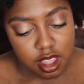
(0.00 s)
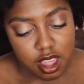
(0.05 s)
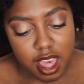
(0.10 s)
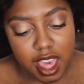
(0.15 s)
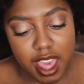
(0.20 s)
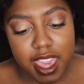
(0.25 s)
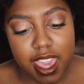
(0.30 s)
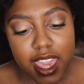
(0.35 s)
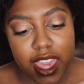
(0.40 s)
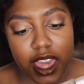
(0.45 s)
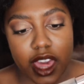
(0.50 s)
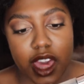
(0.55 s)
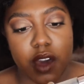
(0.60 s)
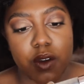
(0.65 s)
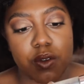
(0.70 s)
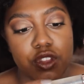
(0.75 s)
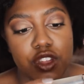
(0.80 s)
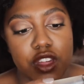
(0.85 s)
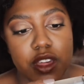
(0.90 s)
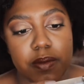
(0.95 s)
I hate
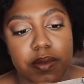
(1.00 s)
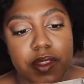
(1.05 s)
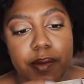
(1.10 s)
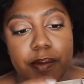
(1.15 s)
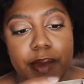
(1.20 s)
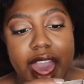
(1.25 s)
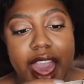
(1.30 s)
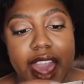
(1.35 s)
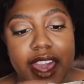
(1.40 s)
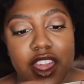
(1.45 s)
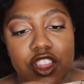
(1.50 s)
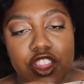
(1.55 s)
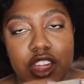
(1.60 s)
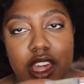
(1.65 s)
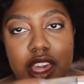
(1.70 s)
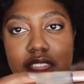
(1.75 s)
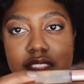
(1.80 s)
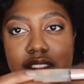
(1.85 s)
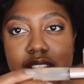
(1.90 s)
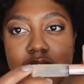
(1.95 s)
how cheap the
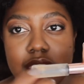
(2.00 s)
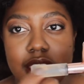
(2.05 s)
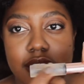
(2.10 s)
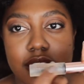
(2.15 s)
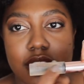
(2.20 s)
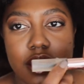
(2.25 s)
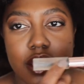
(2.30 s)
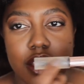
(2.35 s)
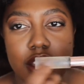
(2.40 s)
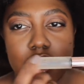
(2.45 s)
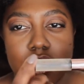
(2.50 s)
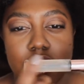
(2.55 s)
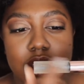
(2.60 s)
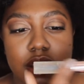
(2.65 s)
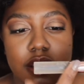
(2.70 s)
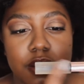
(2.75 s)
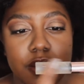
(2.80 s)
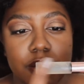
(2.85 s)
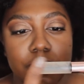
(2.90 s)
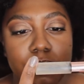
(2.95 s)
packaging is. Like,
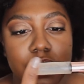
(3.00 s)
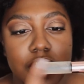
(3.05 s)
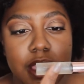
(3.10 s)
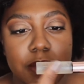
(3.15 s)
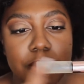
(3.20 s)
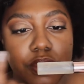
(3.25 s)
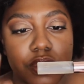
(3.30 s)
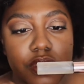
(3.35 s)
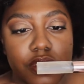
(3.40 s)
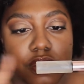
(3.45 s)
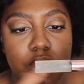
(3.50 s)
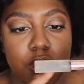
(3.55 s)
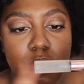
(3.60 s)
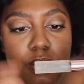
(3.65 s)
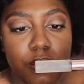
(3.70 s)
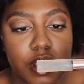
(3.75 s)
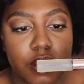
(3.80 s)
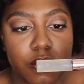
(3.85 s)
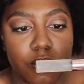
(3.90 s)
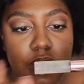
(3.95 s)
the label is
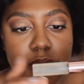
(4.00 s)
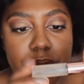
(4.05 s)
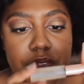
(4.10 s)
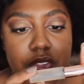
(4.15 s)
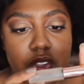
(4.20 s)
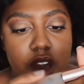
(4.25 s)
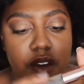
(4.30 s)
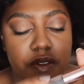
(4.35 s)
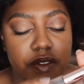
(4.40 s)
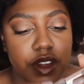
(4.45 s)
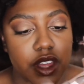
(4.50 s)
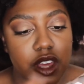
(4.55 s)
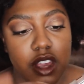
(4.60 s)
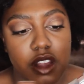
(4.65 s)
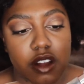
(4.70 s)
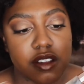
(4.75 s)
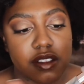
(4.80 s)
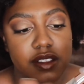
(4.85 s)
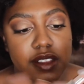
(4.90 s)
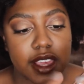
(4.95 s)
already rubbing off on
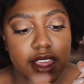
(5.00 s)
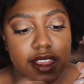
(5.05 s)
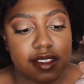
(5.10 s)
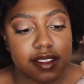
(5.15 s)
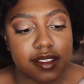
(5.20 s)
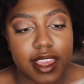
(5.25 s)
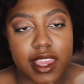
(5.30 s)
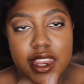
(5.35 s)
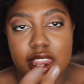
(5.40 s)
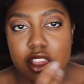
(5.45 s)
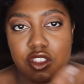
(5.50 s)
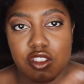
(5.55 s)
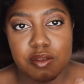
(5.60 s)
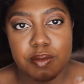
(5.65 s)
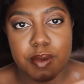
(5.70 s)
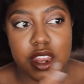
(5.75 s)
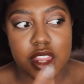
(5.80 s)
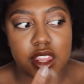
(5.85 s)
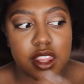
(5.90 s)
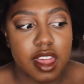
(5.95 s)
here. It's like insane. I
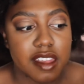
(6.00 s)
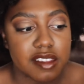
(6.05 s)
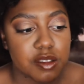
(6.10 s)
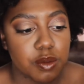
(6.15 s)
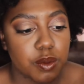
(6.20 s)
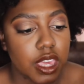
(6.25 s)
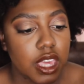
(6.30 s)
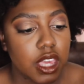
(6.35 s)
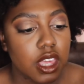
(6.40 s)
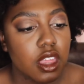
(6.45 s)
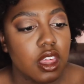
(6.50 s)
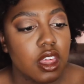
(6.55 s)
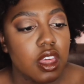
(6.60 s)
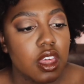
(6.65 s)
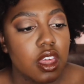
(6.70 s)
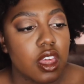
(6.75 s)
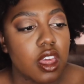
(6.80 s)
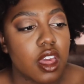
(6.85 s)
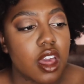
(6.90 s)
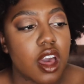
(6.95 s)
just bought it last week.
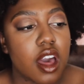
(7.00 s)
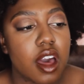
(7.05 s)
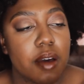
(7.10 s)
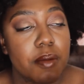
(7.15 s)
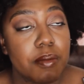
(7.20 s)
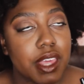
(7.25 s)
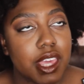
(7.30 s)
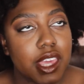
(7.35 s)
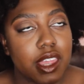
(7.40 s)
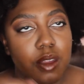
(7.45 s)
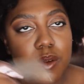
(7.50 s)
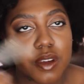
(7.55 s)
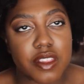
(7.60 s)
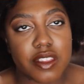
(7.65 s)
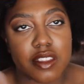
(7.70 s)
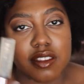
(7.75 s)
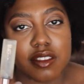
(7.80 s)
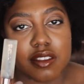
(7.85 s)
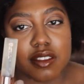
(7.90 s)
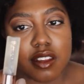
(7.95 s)
But anyway,
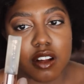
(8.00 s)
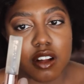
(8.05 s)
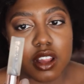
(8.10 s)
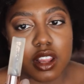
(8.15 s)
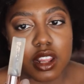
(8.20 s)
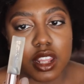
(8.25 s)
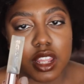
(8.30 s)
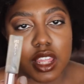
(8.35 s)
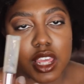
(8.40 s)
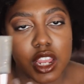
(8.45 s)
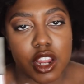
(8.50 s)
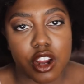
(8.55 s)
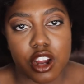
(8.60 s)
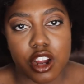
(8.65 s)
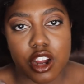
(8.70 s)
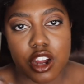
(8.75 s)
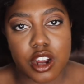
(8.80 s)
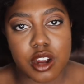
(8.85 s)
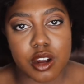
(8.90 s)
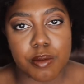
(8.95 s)
this is their
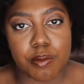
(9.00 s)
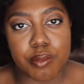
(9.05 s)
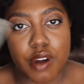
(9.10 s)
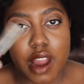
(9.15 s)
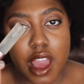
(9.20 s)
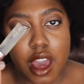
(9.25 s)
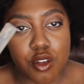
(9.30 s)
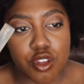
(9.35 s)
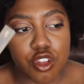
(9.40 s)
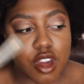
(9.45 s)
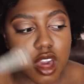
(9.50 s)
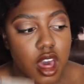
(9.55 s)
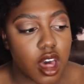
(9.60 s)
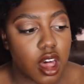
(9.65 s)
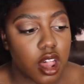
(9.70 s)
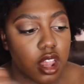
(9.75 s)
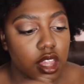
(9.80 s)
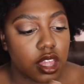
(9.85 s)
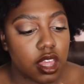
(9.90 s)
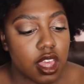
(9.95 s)
clear brow
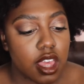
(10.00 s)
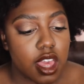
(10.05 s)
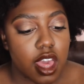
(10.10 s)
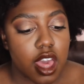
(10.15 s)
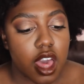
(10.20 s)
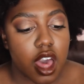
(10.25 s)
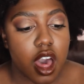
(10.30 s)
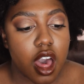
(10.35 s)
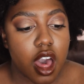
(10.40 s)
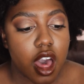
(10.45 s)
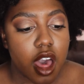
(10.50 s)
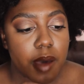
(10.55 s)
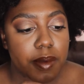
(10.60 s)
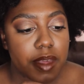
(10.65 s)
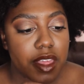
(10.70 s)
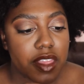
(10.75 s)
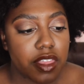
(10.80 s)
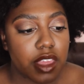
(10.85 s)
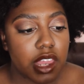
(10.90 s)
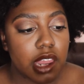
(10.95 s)
gel.
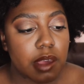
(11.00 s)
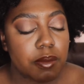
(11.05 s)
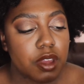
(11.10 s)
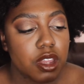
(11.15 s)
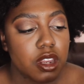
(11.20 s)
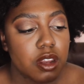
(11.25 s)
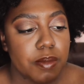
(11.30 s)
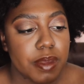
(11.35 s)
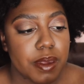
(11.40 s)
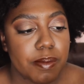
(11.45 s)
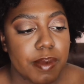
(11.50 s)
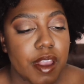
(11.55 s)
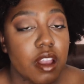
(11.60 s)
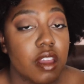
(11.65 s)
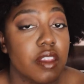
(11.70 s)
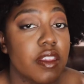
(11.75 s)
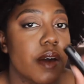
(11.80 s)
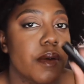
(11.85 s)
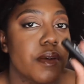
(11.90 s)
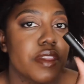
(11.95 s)
And then I'm gonna be
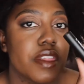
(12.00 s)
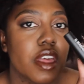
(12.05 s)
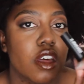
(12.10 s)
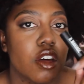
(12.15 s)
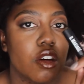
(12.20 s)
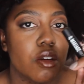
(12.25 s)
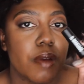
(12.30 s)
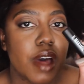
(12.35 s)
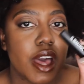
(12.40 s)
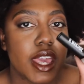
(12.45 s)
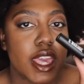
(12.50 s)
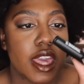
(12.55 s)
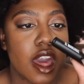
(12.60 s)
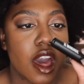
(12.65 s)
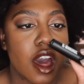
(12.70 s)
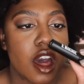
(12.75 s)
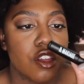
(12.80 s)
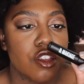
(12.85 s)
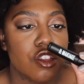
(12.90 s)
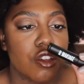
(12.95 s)
pairing that with the Il
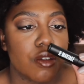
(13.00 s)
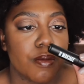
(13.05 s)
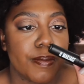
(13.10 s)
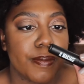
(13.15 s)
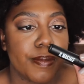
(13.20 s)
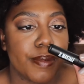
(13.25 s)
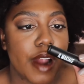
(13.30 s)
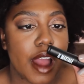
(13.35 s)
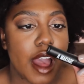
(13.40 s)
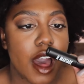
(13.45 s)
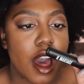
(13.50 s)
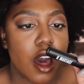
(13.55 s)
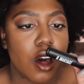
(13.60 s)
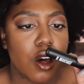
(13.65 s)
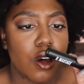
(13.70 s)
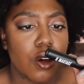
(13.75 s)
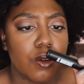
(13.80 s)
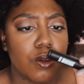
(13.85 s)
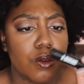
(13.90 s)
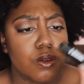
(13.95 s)
Makiage
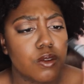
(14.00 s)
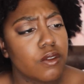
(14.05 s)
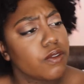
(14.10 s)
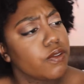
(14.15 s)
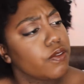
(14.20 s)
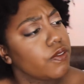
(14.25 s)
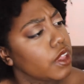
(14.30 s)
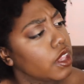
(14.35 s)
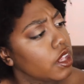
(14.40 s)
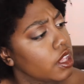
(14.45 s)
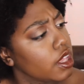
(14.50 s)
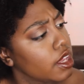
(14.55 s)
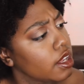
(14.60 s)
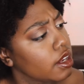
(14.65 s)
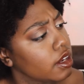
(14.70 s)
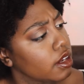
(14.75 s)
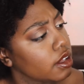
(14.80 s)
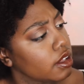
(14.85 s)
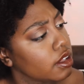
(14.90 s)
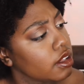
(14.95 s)
brow
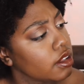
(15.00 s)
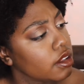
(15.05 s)
fill-in